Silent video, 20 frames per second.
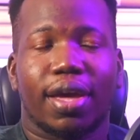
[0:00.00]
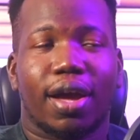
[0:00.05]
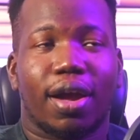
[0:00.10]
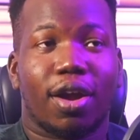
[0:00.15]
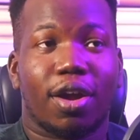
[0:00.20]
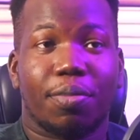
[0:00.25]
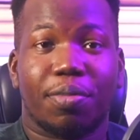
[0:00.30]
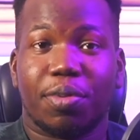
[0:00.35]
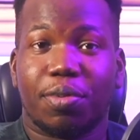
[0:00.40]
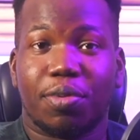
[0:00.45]

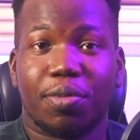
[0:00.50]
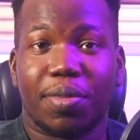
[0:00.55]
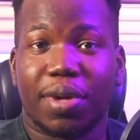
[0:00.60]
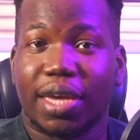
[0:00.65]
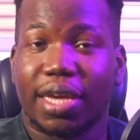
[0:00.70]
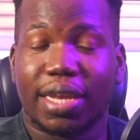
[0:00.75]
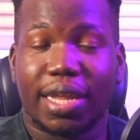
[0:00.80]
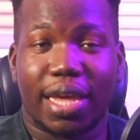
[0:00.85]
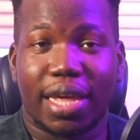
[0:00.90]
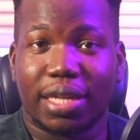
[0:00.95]
How are people
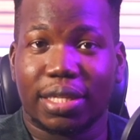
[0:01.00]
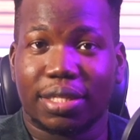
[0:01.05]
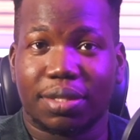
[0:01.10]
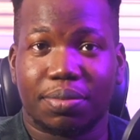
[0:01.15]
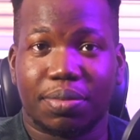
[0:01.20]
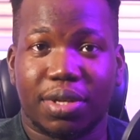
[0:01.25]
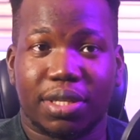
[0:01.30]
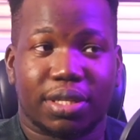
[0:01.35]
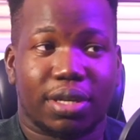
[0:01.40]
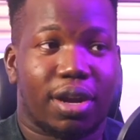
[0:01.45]
making ends
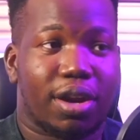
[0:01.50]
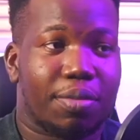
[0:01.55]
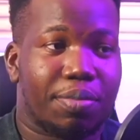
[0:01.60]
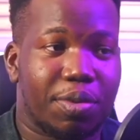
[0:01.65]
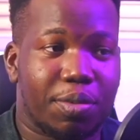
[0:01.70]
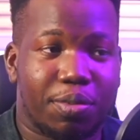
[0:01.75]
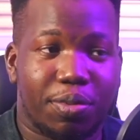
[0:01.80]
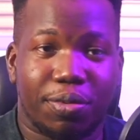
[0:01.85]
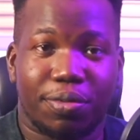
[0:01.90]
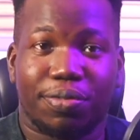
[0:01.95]
meet? How are
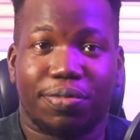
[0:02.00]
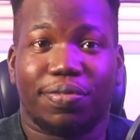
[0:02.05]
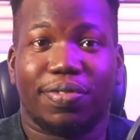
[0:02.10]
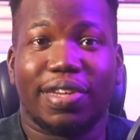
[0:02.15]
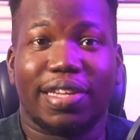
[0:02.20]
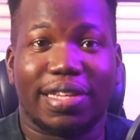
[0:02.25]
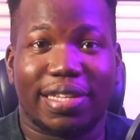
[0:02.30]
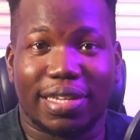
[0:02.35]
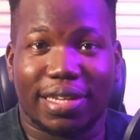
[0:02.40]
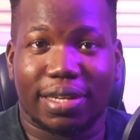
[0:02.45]
people
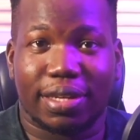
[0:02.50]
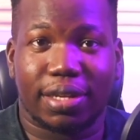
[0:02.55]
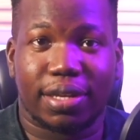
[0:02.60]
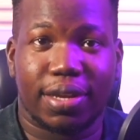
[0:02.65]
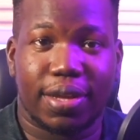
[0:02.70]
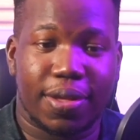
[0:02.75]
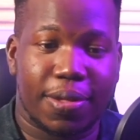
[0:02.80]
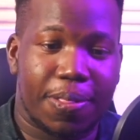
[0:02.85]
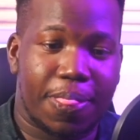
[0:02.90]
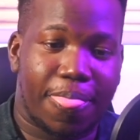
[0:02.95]
feeding?
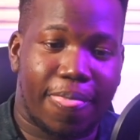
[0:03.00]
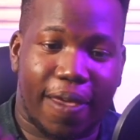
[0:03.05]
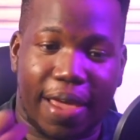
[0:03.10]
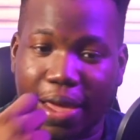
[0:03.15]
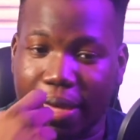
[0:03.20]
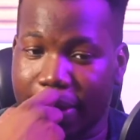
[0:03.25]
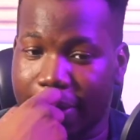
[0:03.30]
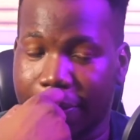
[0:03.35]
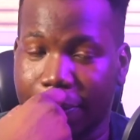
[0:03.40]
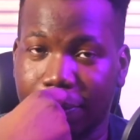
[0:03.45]

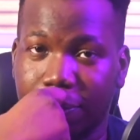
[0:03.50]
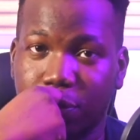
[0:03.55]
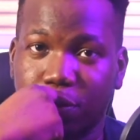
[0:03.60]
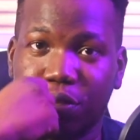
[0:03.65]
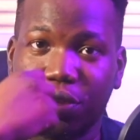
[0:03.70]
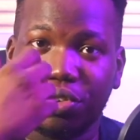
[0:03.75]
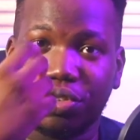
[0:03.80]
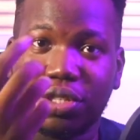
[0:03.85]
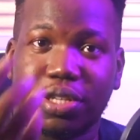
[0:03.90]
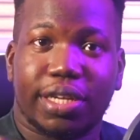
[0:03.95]
I
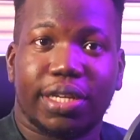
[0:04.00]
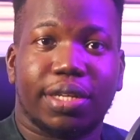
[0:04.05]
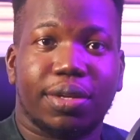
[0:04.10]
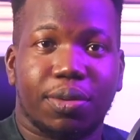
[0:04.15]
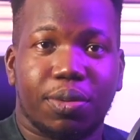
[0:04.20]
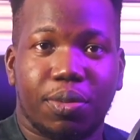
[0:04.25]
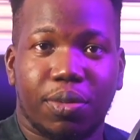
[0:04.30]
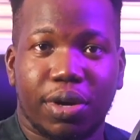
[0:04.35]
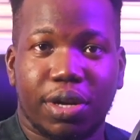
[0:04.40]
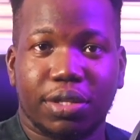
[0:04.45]

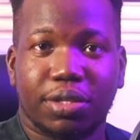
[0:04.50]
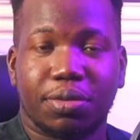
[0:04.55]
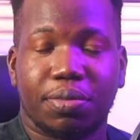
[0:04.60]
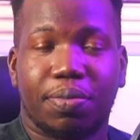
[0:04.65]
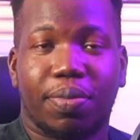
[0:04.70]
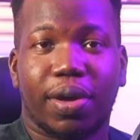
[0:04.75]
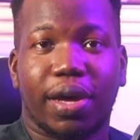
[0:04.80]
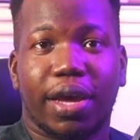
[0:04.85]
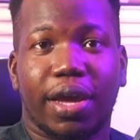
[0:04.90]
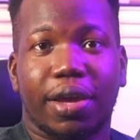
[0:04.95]
recently wanted to
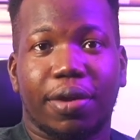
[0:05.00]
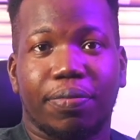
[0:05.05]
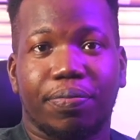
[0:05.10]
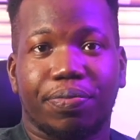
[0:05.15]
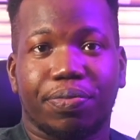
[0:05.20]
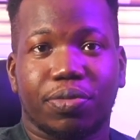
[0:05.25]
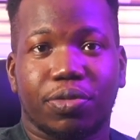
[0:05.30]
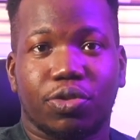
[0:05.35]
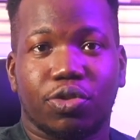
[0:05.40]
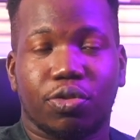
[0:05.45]
buy
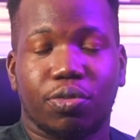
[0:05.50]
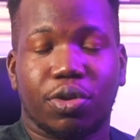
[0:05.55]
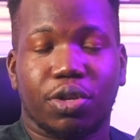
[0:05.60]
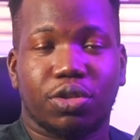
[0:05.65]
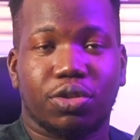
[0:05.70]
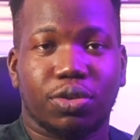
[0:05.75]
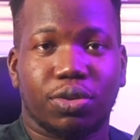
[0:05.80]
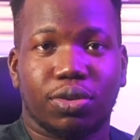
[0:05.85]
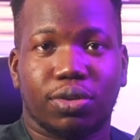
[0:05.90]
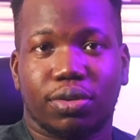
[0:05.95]

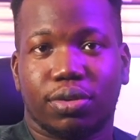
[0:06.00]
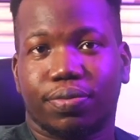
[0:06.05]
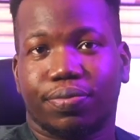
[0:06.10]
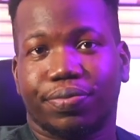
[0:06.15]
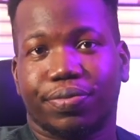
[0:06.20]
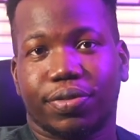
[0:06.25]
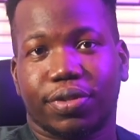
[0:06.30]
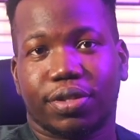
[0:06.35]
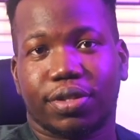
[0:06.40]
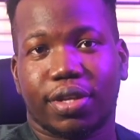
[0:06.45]
tomatoes
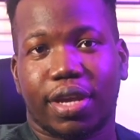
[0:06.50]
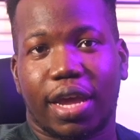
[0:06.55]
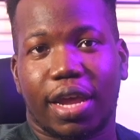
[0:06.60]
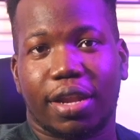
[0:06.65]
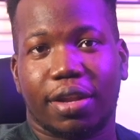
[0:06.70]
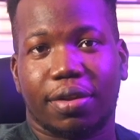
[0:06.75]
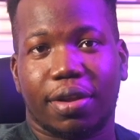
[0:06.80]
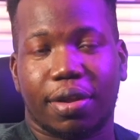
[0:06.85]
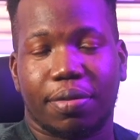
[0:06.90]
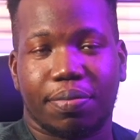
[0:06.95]

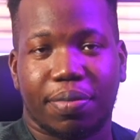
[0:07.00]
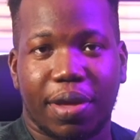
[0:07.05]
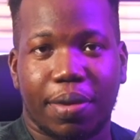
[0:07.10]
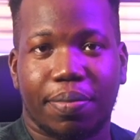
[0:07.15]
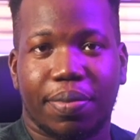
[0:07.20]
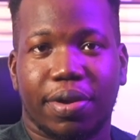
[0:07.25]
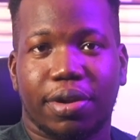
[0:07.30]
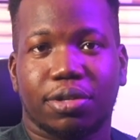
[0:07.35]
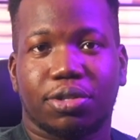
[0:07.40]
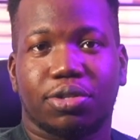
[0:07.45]
and
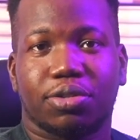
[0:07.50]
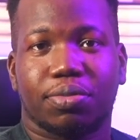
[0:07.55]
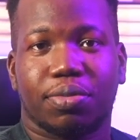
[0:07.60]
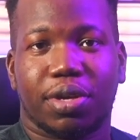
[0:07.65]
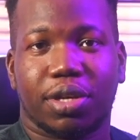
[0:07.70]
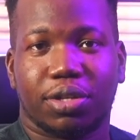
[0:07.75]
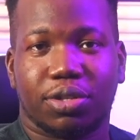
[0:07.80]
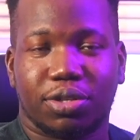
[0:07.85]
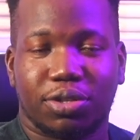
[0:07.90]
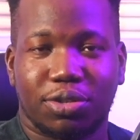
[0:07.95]
peppers to
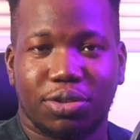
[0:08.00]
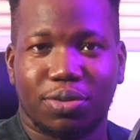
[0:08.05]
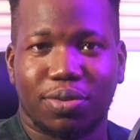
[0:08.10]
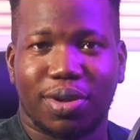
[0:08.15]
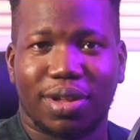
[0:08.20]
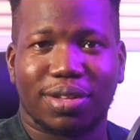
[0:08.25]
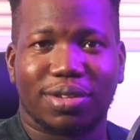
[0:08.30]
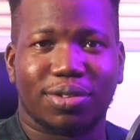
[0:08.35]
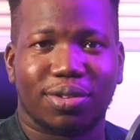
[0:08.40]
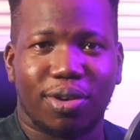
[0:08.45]
make
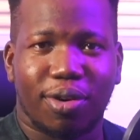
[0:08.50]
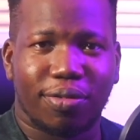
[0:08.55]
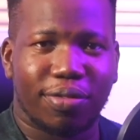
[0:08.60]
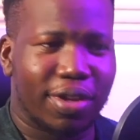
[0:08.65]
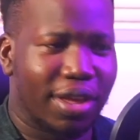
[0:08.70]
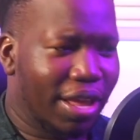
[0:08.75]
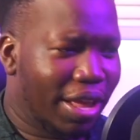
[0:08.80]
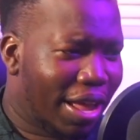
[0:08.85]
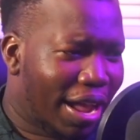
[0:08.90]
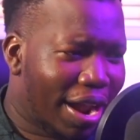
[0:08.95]
stew and stuff.
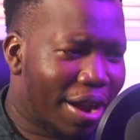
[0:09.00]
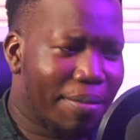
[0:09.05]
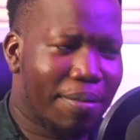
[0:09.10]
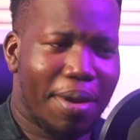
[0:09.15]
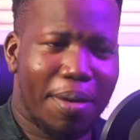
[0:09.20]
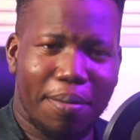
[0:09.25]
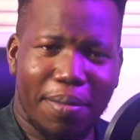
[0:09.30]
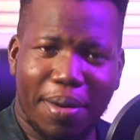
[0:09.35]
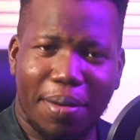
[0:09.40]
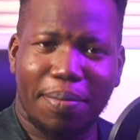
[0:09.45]
I
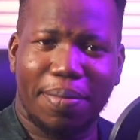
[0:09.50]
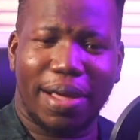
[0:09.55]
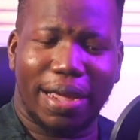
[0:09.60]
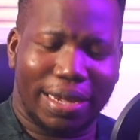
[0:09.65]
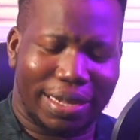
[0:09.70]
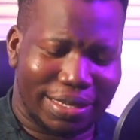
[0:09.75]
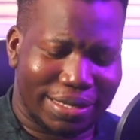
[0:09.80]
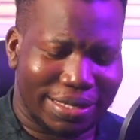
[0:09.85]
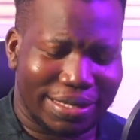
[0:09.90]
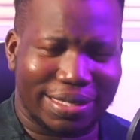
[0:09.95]
remember
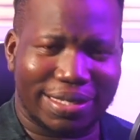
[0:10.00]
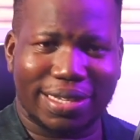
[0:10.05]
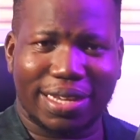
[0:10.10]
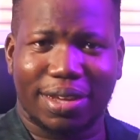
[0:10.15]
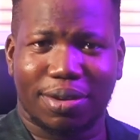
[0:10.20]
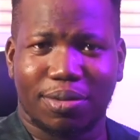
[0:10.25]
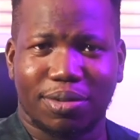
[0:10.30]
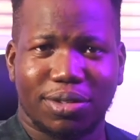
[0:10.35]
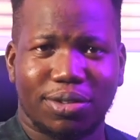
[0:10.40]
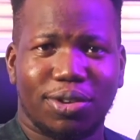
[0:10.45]
back in the
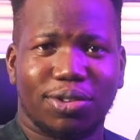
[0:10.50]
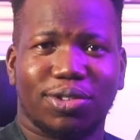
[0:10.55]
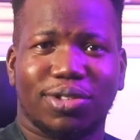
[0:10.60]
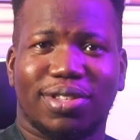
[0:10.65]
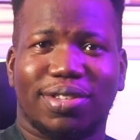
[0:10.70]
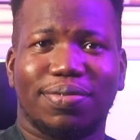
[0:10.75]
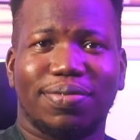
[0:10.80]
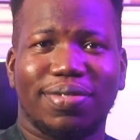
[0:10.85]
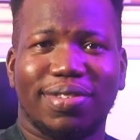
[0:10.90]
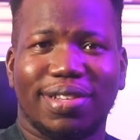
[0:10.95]
day, it wasn't not
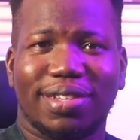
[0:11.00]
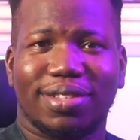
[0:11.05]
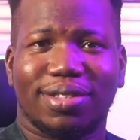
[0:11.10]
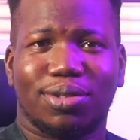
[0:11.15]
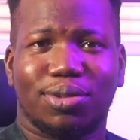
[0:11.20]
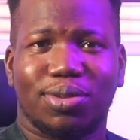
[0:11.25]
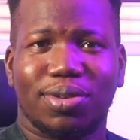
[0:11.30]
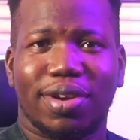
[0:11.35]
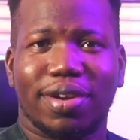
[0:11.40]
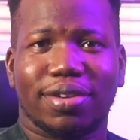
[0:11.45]
just even
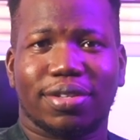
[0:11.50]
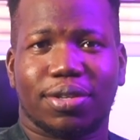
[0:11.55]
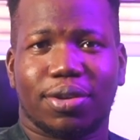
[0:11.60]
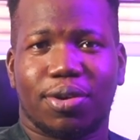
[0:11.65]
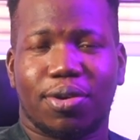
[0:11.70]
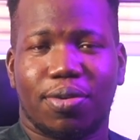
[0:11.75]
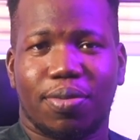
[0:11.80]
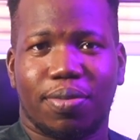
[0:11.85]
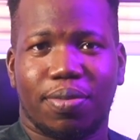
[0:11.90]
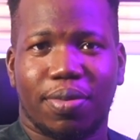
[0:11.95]
2 years
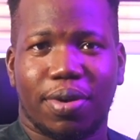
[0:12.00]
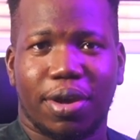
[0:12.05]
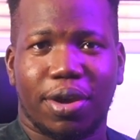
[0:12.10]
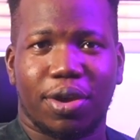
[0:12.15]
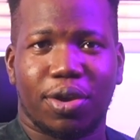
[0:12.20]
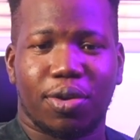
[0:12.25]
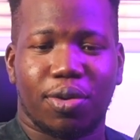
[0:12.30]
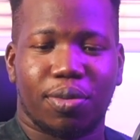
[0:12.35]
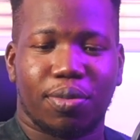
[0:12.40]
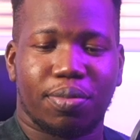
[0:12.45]
ago,
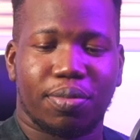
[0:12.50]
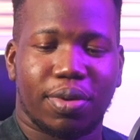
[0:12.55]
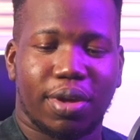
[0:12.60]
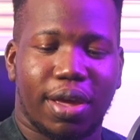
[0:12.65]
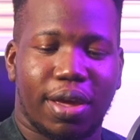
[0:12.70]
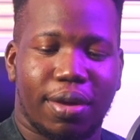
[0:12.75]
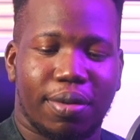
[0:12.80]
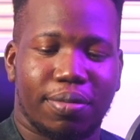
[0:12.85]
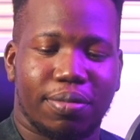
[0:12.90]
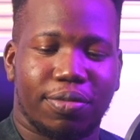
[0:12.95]

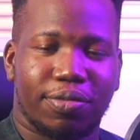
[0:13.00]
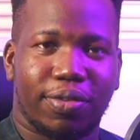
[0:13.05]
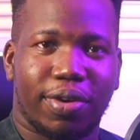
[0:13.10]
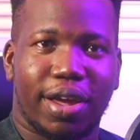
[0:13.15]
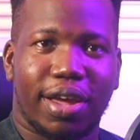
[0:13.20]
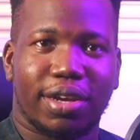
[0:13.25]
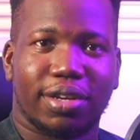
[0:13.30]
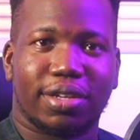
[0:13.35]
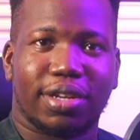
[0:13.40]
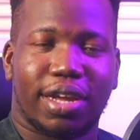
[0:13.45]

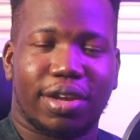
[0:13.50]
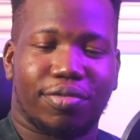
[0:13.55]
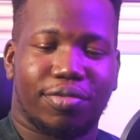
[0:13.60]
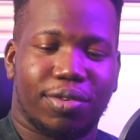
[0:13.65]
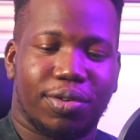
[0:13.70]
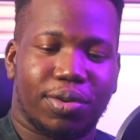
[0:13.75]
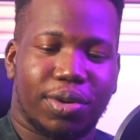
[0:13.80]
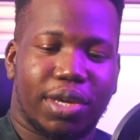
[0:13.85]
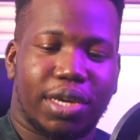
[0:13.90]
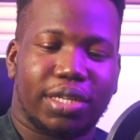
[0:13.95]
before I
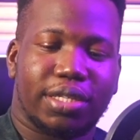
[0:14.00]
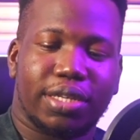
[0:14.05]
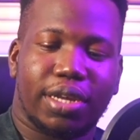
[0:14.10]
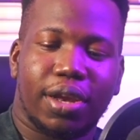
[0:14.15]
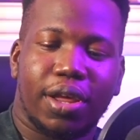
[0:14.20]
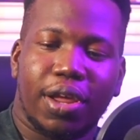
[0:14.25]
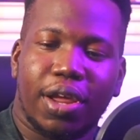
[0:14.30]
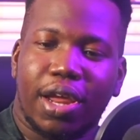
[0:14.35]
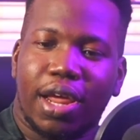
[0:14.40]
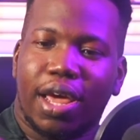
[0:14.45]

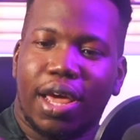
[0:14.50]
relocated,